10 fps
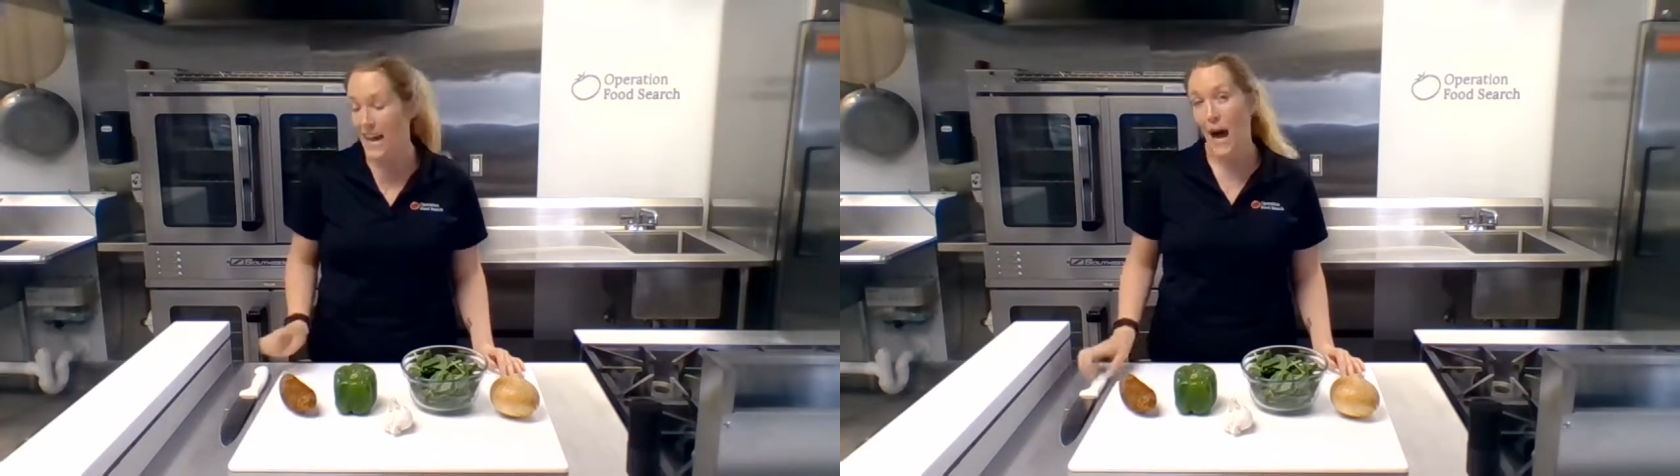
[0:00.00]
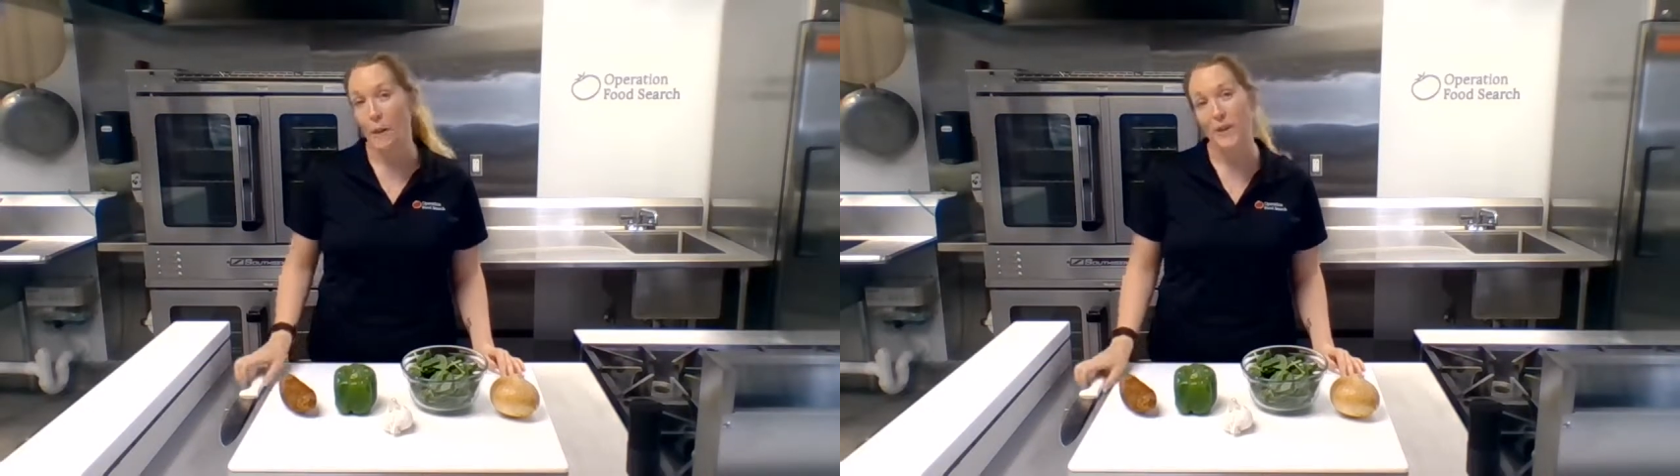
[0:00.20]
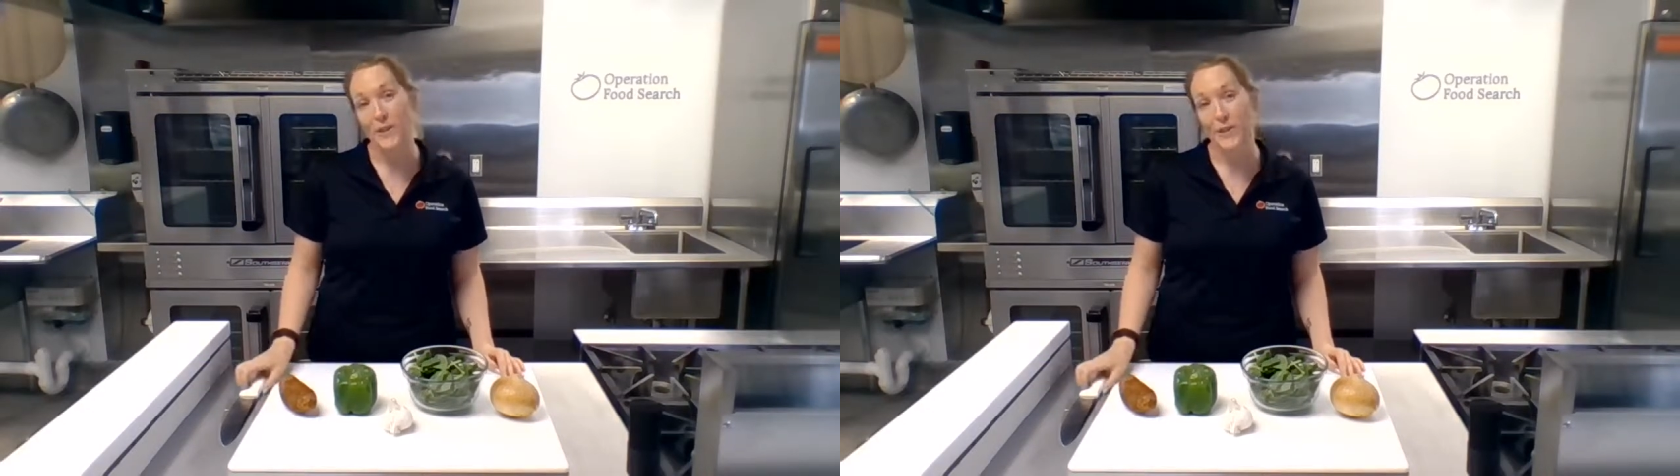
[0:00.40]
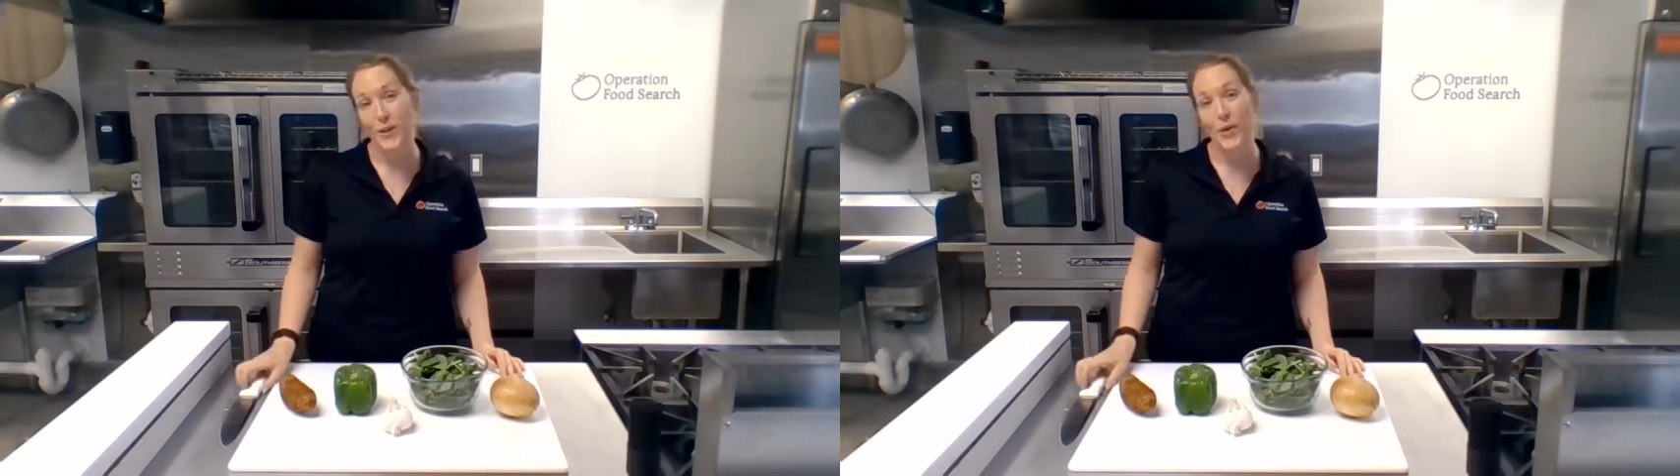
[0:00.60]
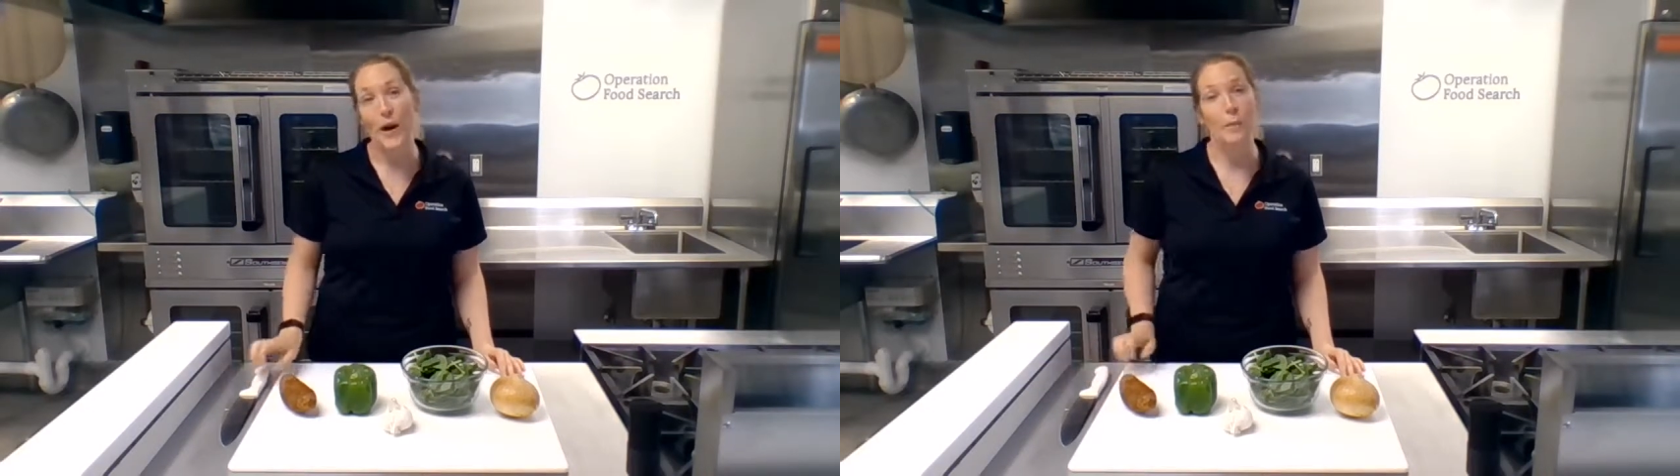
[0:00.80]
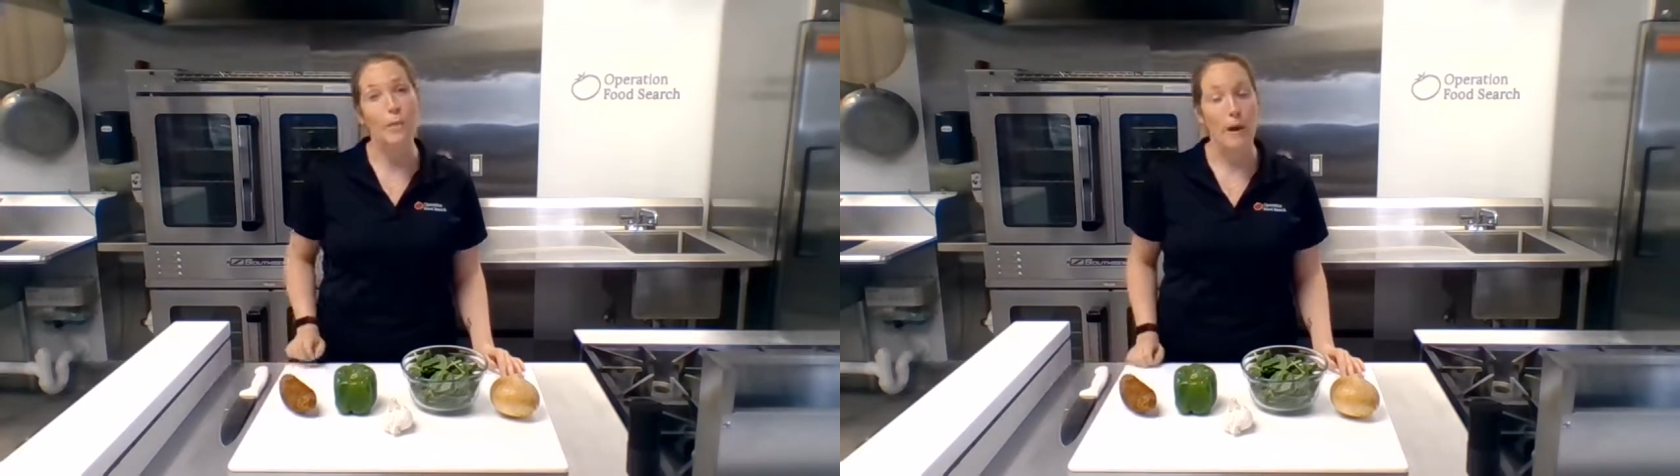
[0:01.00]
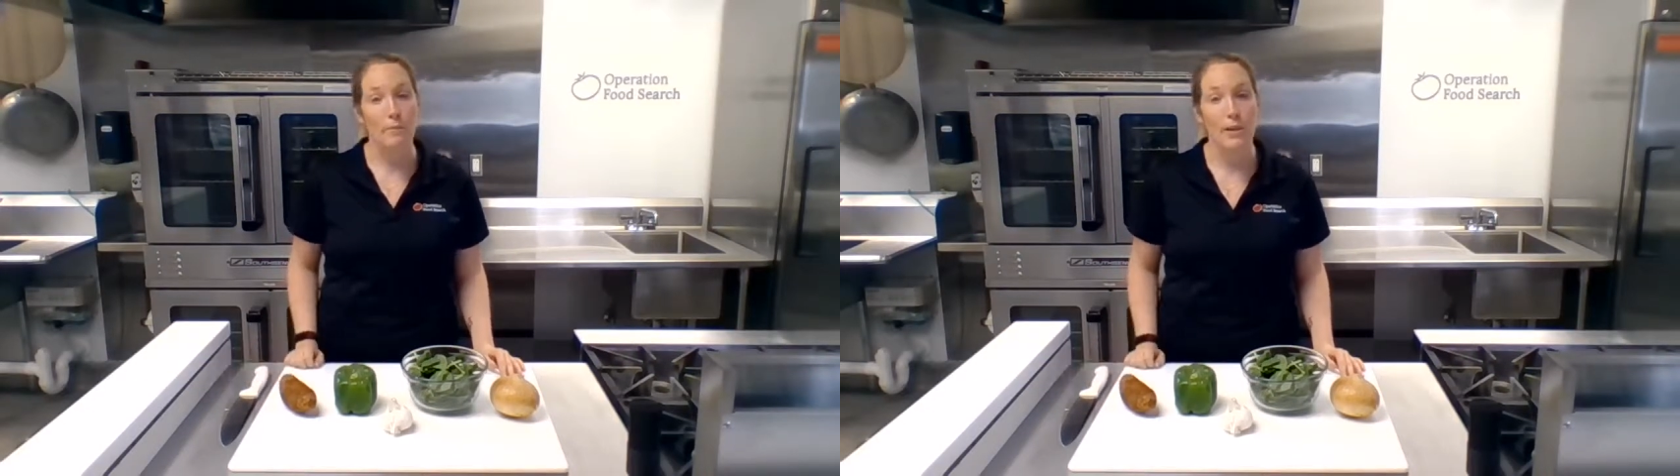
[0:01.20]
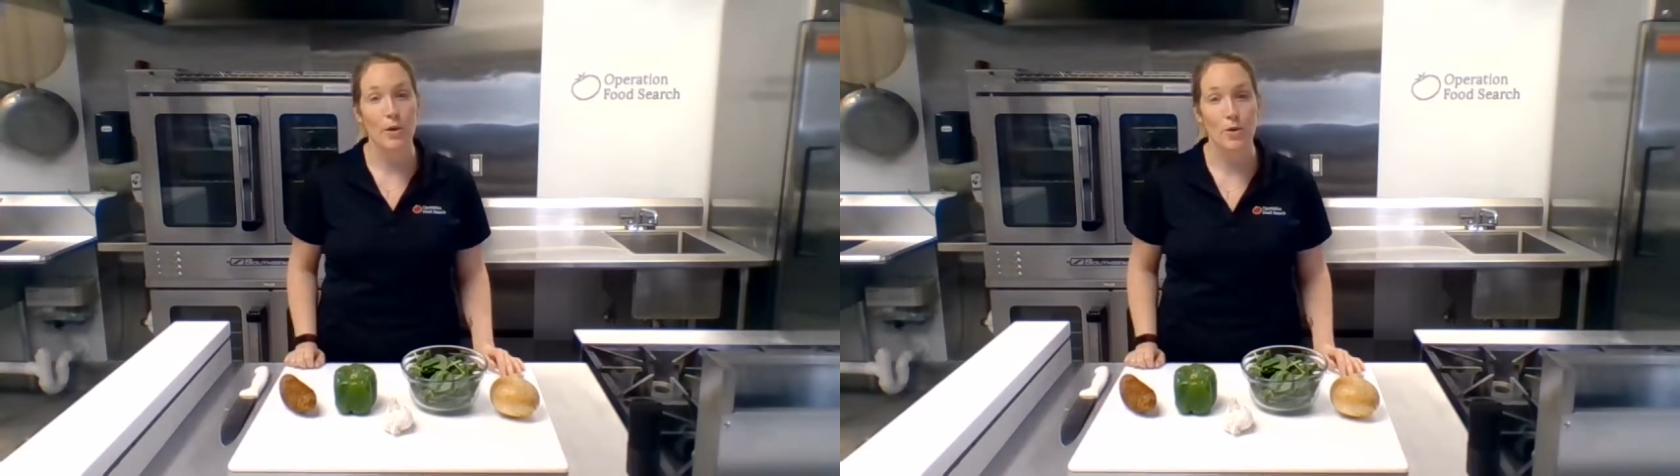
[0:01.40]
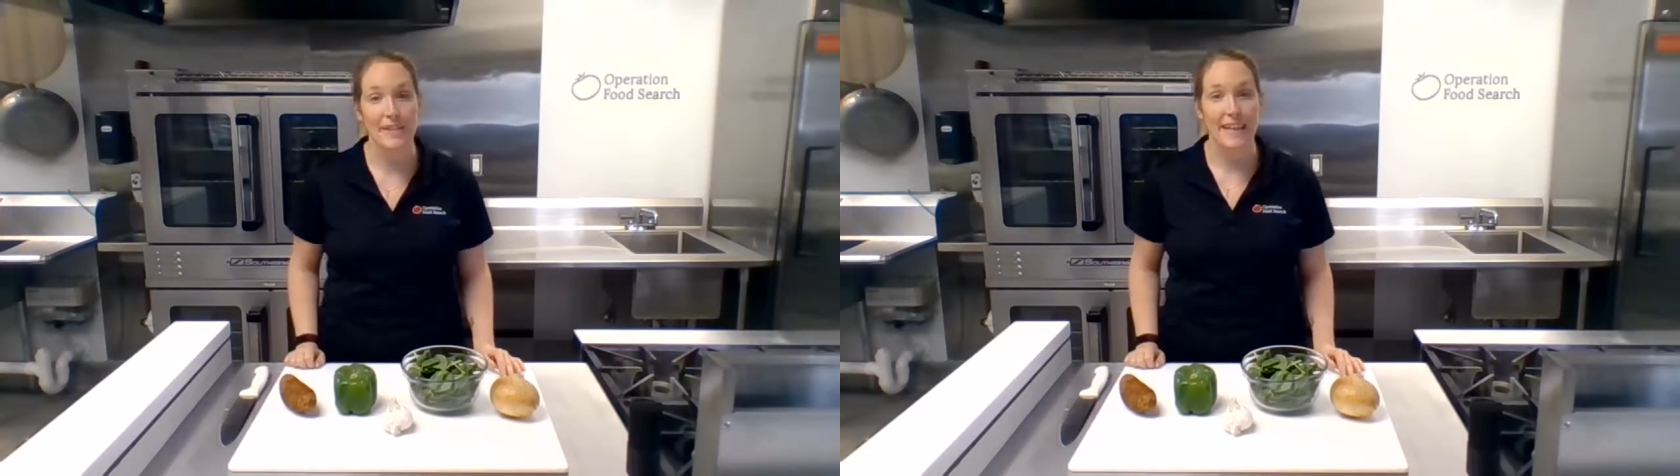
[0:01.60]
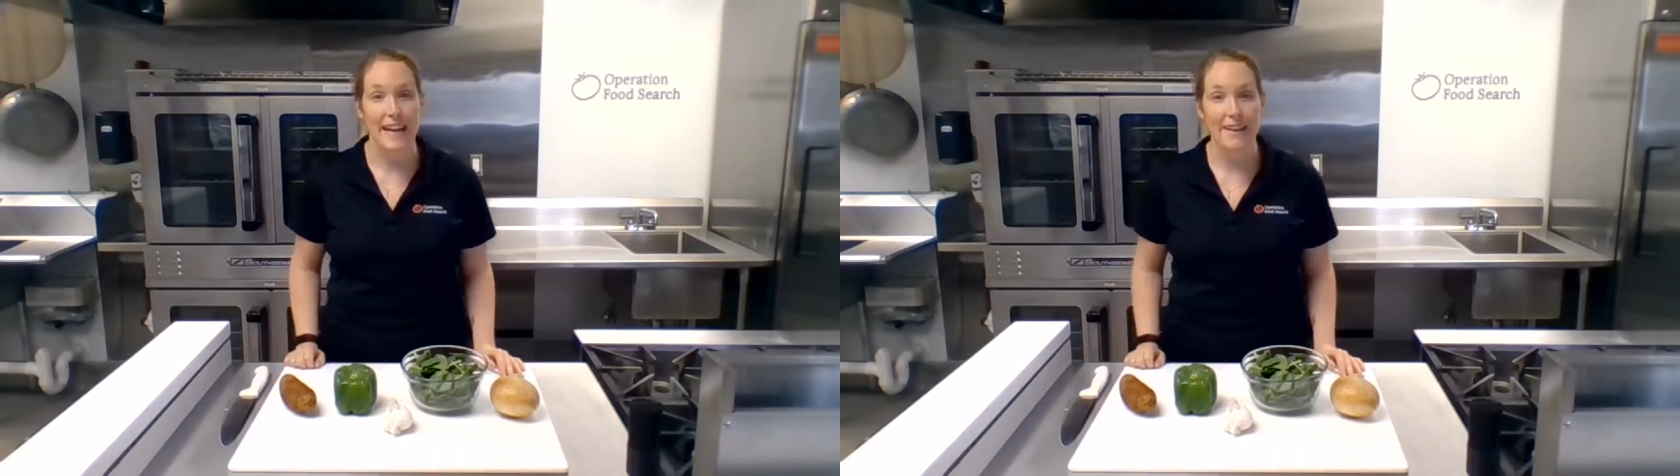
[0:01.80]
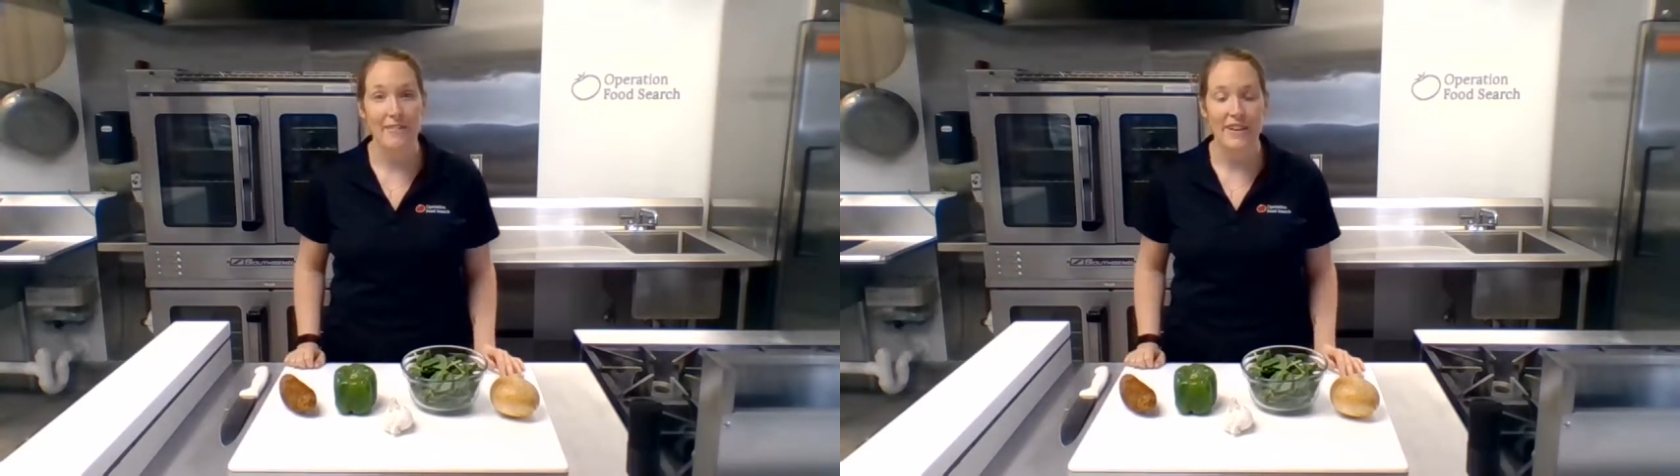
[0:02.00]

I'm going to show you how to properly hold a knife